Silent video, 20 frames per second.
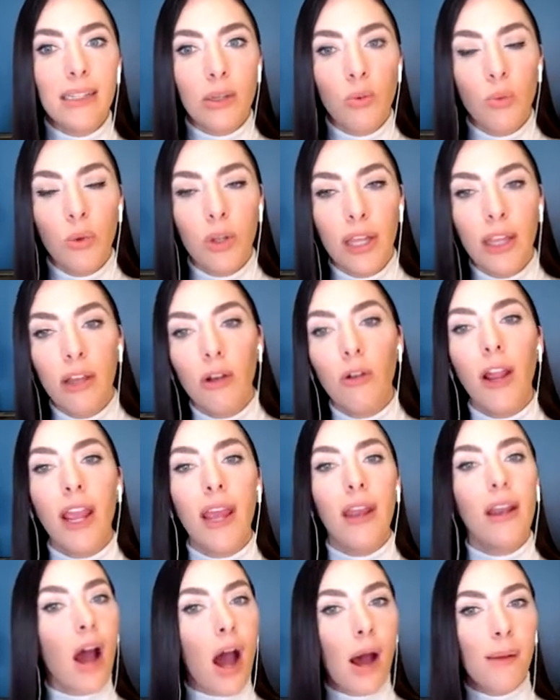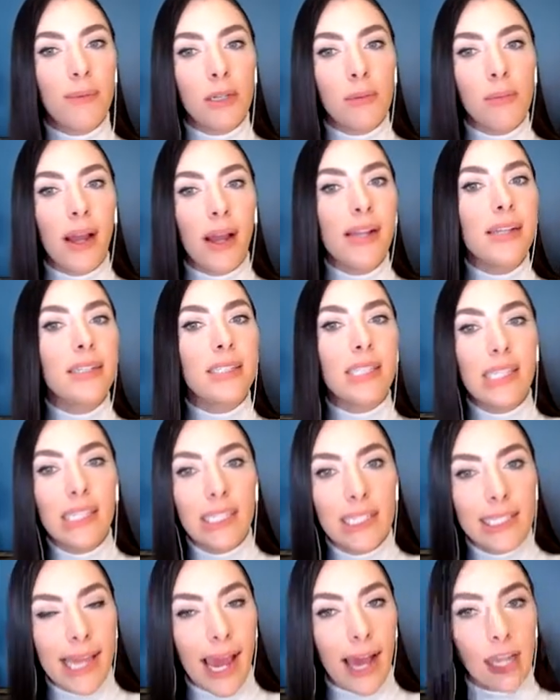and we'll iterate and optimize these
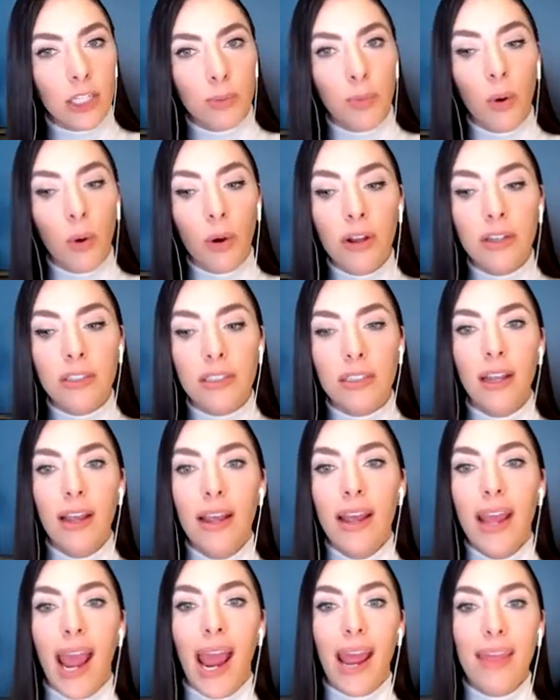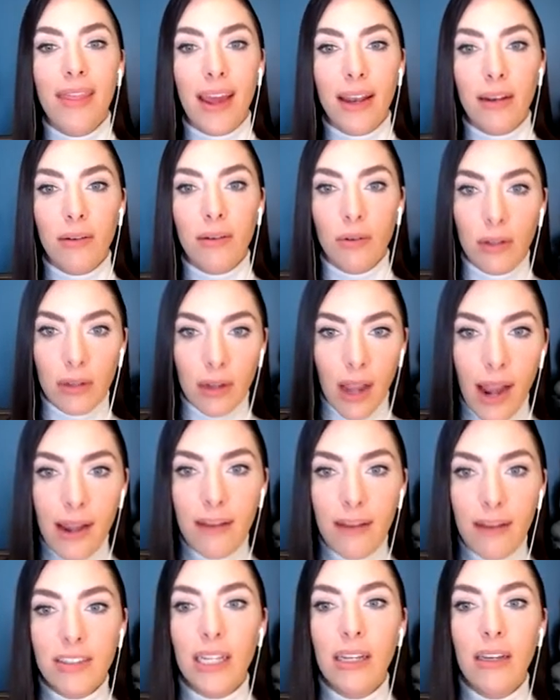dashboards. And that kind of
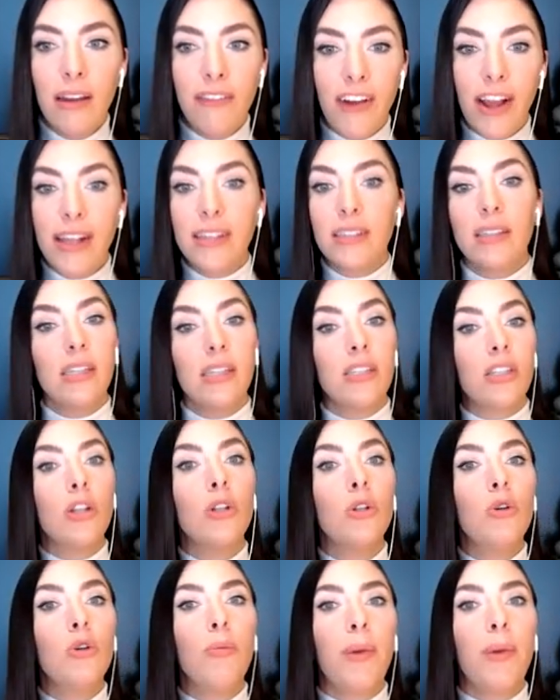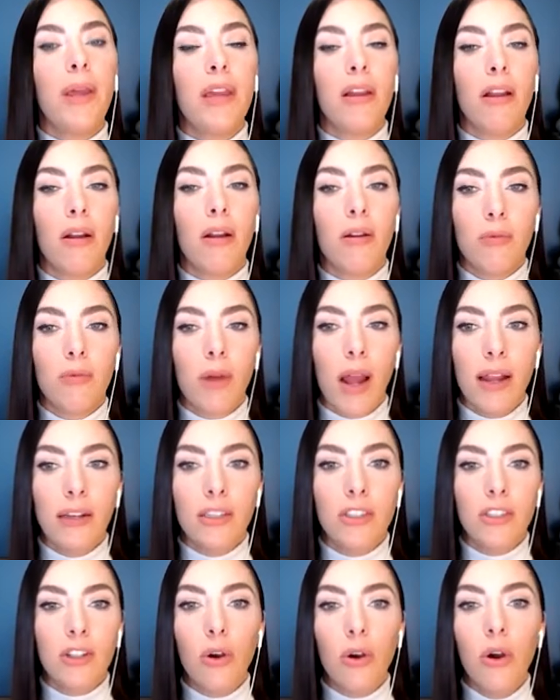signifies this loop here, right?
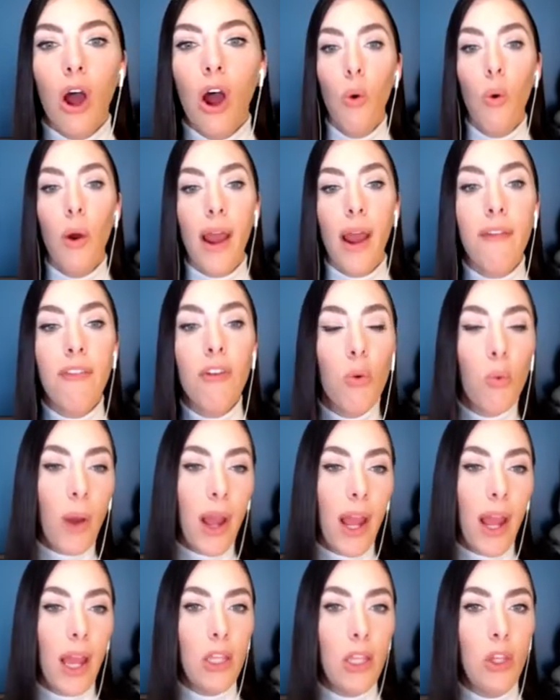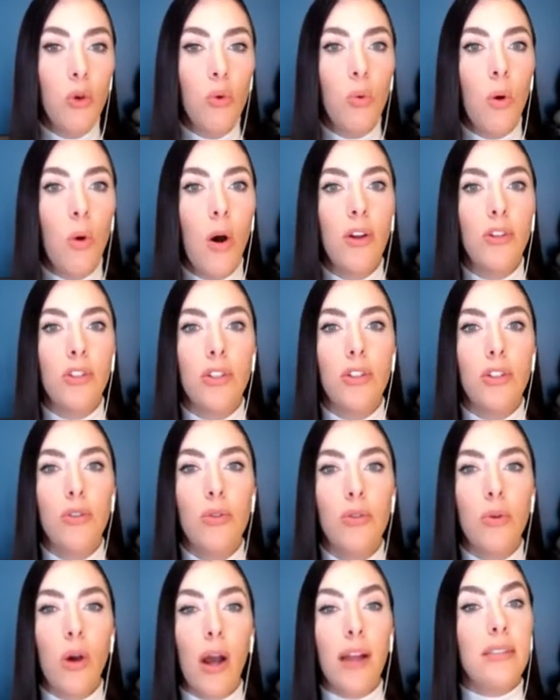So whatever way you want
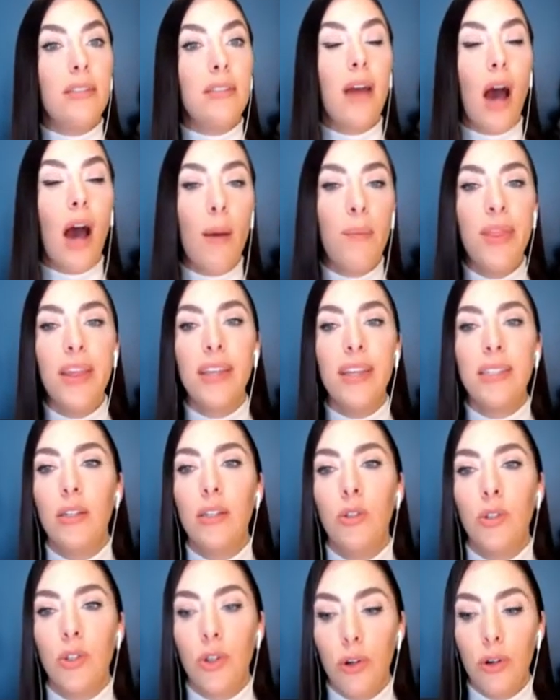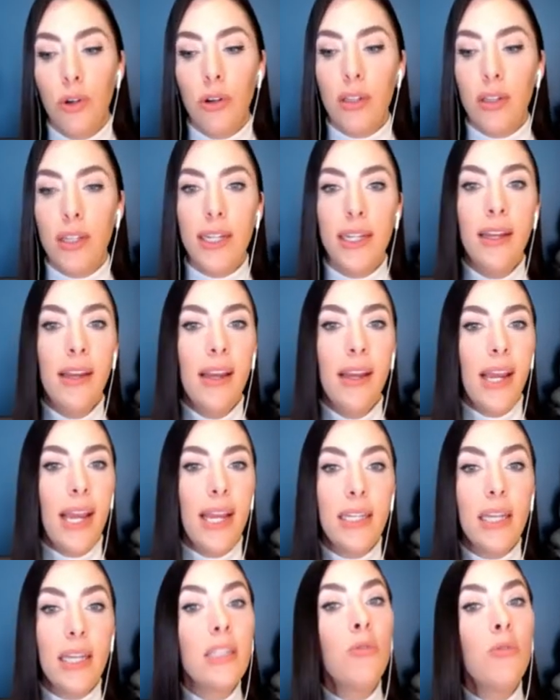to adopt this internally,
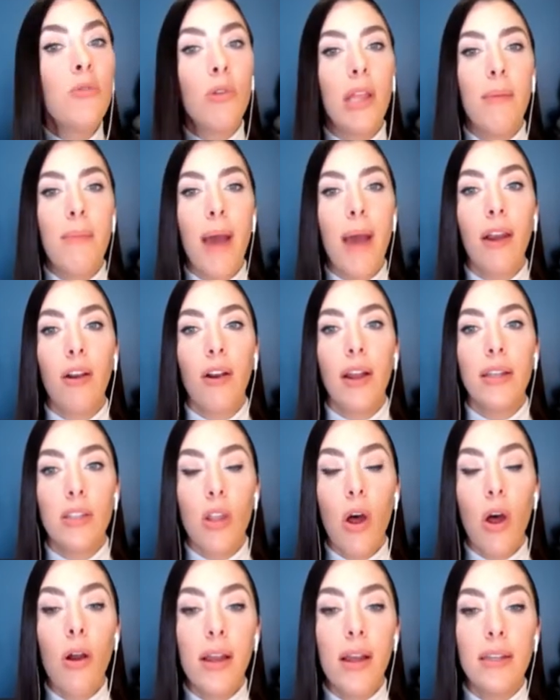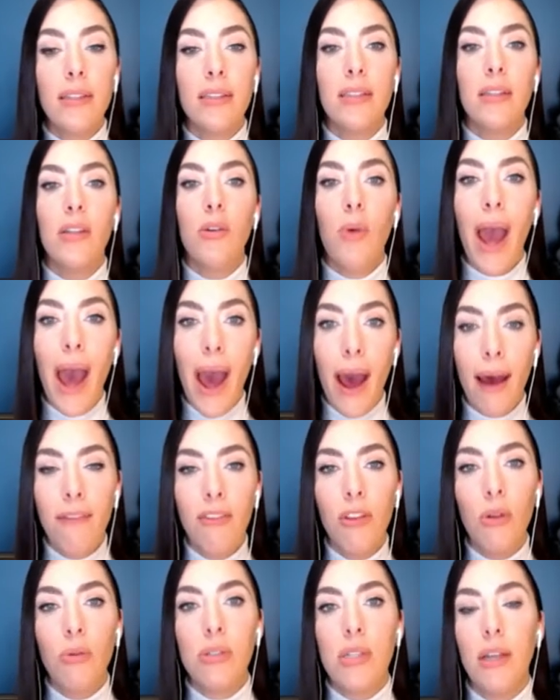it doesn't really matter as long as you
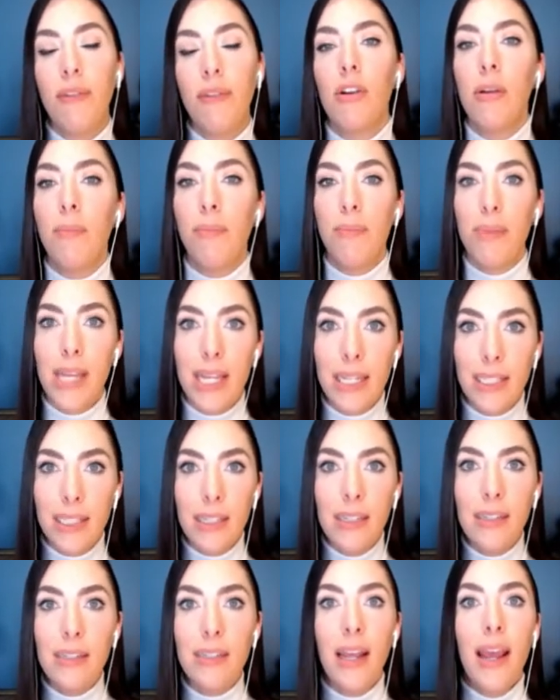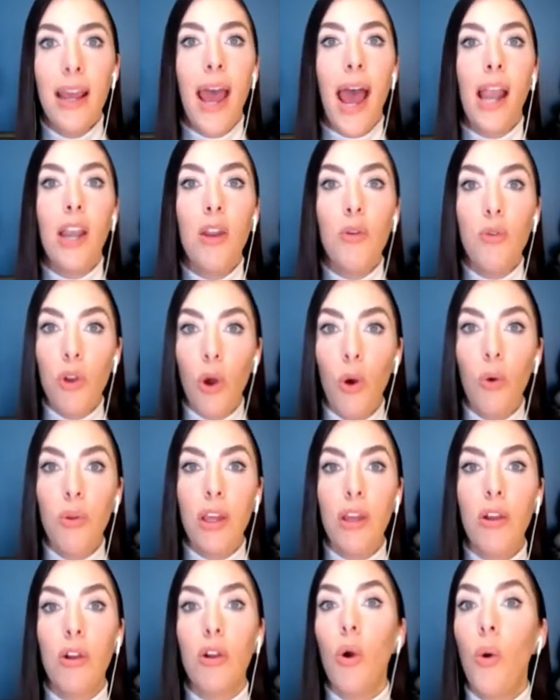have those different pieces and you know
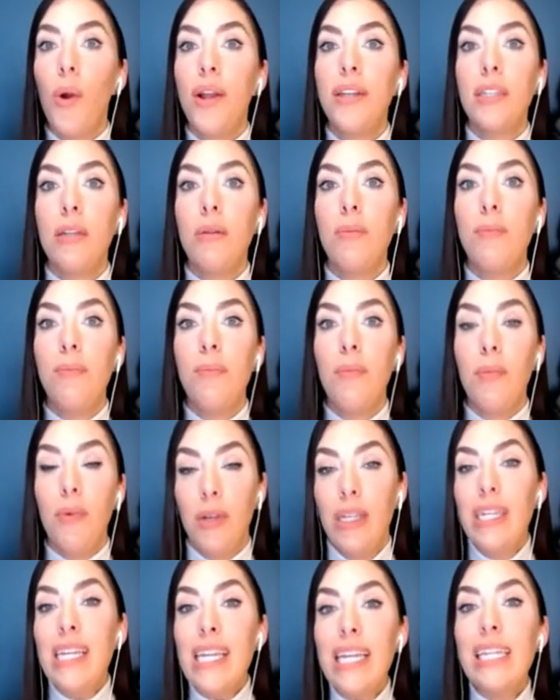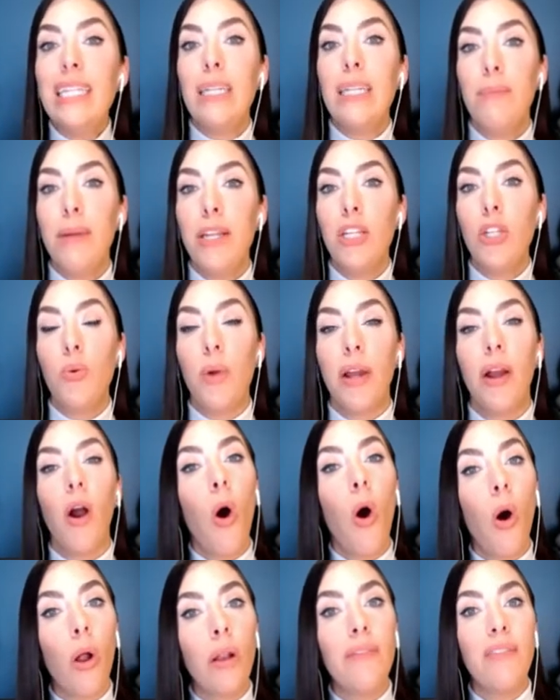that you're going to need to be doing
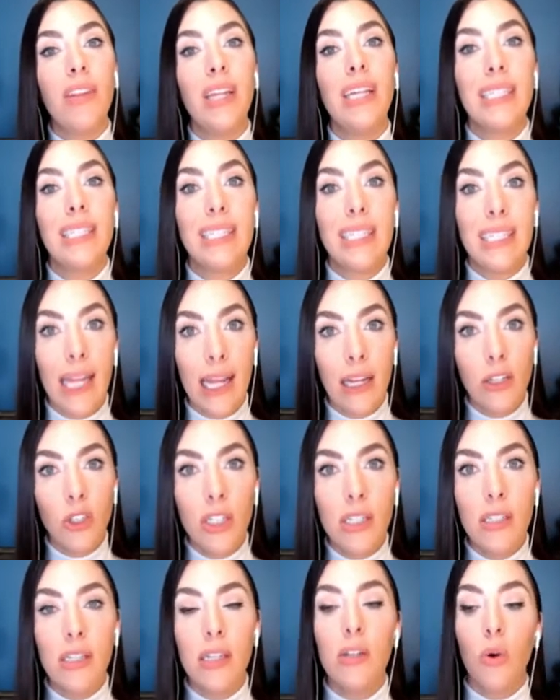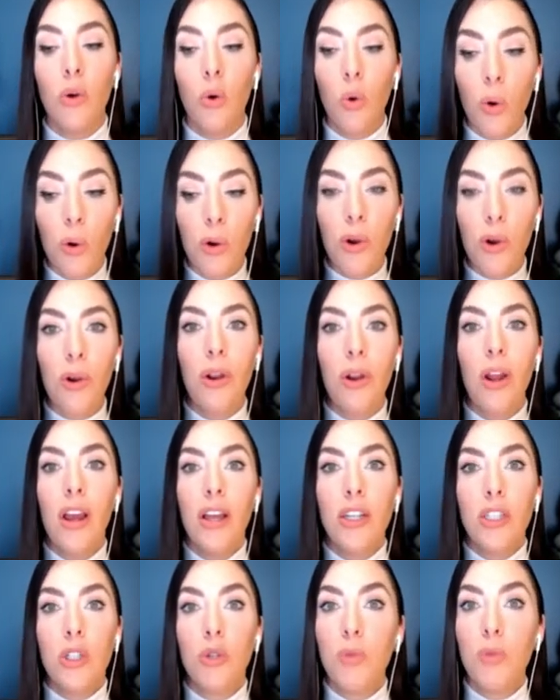all of these stages in order
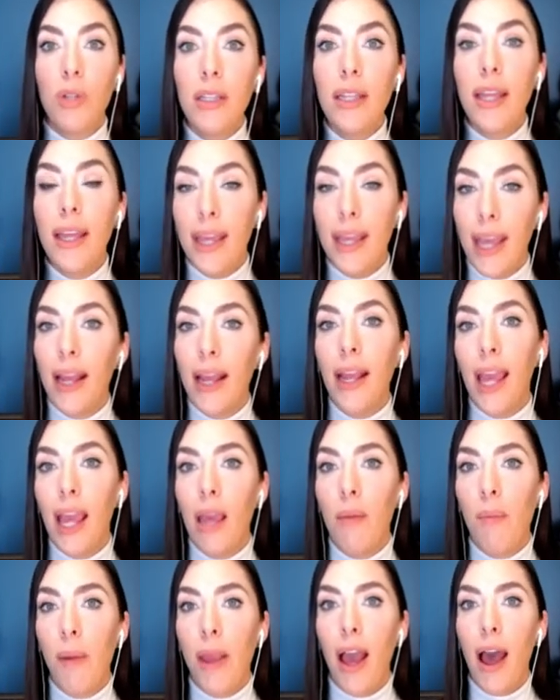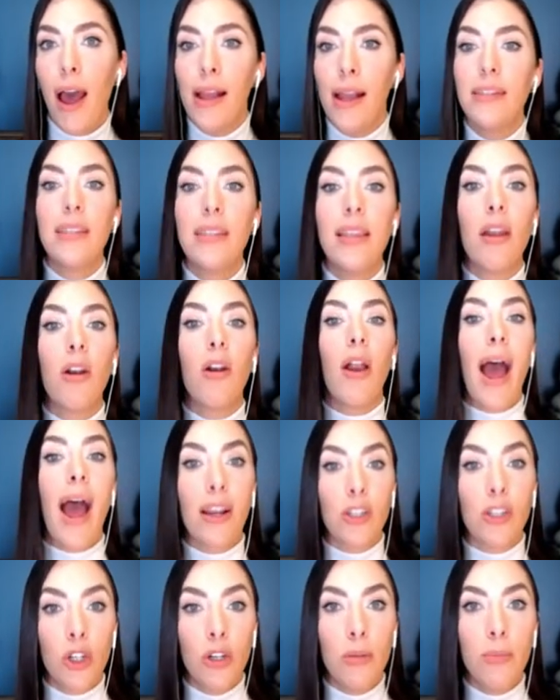to really get K P Is that are
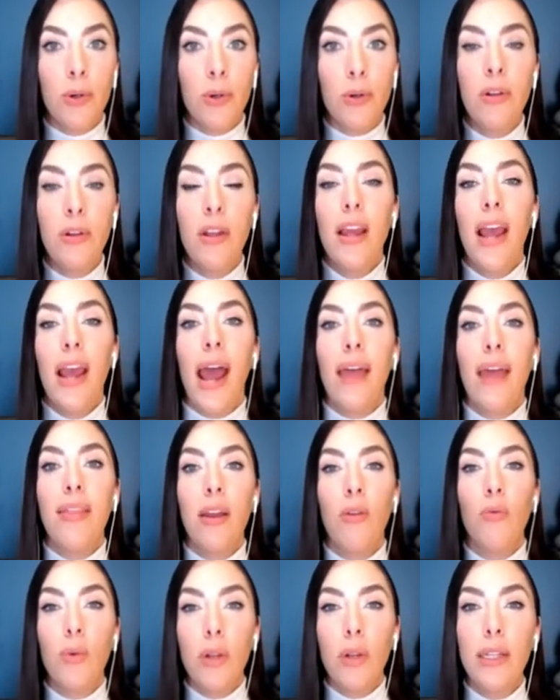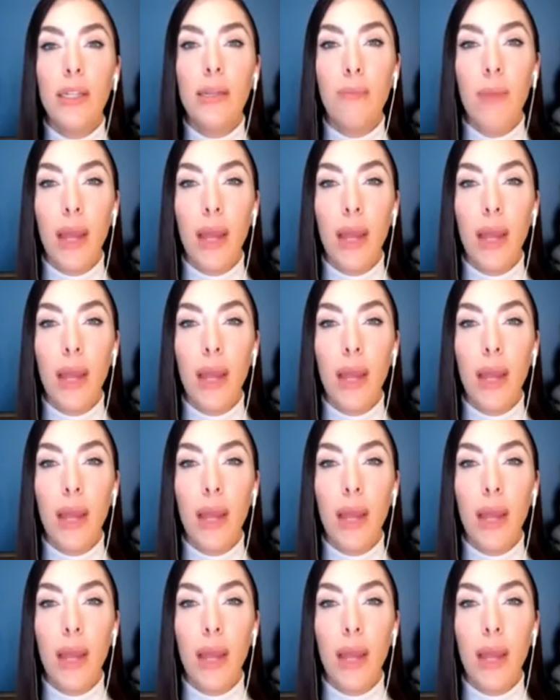actionable and that really